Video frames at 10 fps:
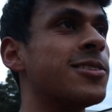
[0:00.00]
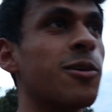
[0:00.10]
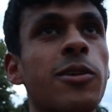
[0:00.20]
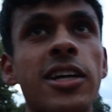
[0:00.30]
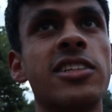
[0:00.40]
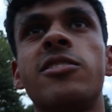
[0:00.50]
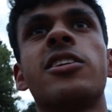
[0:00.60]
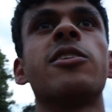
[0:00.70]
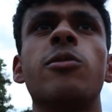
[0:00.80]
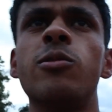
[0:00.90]
so nice.
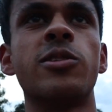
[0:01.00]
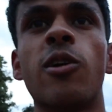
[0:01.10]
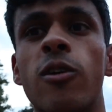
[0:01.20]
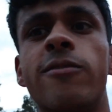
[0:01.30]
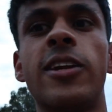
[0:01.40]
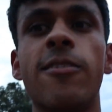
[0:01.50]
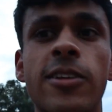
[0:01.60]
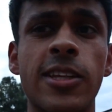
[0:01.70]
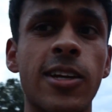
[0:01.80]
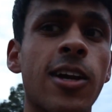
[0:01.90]
There's like whole turf and
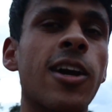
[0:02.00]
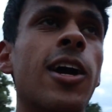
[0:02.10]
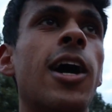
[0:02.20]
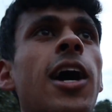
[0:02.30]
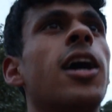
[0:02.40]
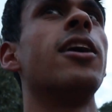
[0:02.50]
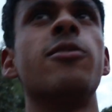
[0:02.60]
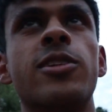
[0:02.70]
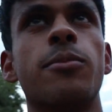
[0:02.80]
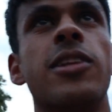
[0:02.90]
everything. I
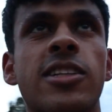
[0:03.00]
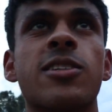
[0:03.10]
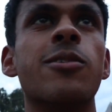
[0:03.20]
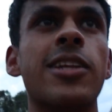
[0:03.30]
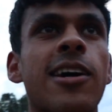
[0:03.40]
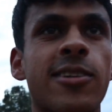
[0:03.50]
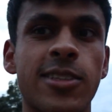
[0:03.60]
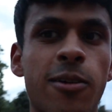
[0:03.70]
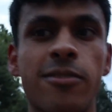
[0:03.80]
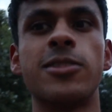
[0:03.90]
don't think I'm allowed to go in now
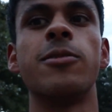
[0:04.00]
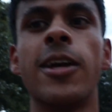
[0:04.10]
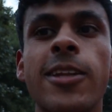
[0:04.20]
because I don't have a student